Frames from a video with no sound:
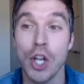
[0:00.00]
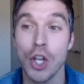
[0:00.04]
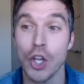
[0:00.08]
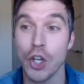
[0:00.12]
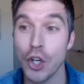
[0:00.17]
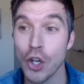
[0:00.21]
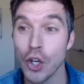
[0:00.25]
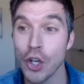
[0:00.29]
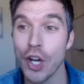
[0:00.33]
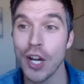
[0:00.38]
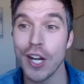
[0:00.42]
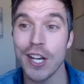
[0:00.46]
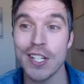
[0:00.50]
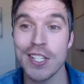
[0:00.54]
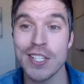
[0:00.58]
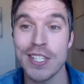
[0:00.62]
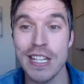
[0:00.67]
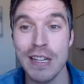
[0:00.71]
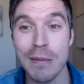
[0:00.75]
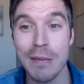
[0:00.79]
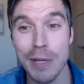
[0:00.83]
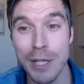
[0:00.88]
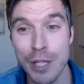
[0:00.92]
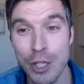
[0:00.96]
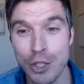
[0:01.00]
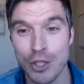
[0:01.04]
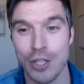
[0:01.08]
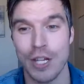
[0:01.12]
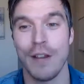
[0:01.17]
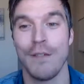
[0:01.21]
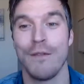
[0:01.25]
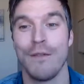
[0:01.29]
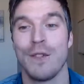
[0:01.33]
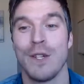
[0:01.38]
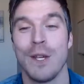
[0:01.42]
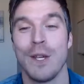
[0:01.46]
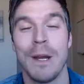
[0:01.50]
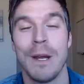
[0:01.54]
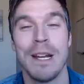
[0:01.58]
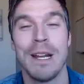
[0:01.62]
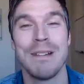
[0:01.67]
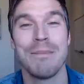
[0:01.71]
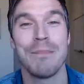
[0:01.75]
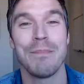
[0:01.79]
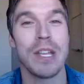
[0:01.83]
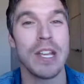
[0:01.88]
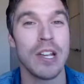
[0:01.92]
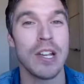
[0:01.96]
You're going to see me shift
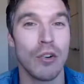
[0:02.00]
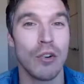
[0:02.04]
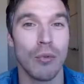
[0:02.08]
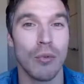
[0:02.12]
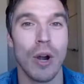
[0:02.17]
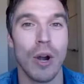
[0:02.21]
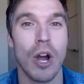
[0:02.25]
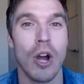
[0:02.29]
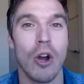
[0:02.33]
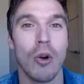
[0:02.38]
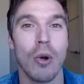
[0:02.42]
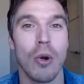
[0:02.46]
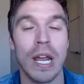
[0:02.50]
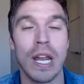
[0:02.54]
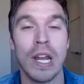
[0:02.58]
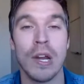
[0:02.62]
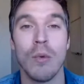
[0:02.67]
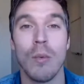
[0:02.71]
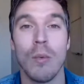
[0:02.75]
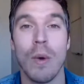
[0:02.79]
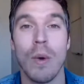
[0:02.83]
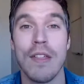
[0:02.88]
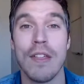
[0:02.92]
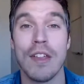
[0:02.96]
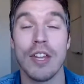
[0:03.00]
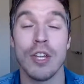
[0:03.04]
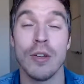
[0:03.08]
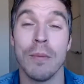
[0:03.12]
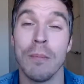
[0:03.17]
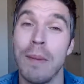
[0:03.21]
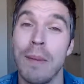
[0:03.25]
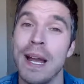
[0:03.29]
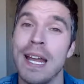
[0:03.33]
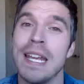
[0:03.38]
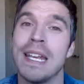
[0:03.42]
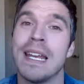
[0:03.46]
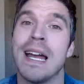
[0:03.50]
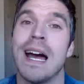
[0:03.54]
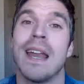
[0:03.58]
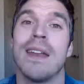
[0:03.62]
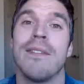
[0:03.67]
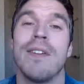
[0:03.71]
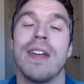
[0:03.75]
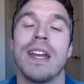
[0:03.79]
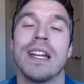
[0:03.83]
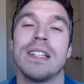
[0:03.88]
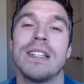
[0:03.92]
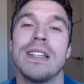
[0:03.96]
and grow in a way that you might not
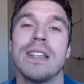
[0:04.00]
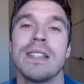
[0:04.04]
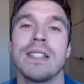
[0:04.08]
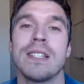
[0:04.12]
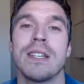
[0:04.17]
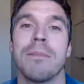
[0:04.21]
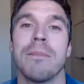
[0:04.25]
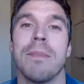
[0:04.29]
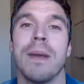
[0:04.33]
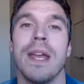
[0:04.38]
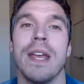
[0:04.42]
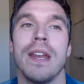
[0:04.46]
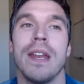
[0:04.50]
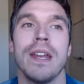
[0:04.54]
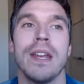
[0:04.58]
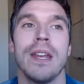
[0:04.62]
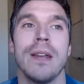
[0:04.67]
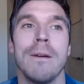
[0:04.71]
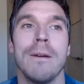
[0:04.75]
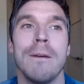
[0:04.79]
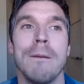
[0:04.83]
have anticipated.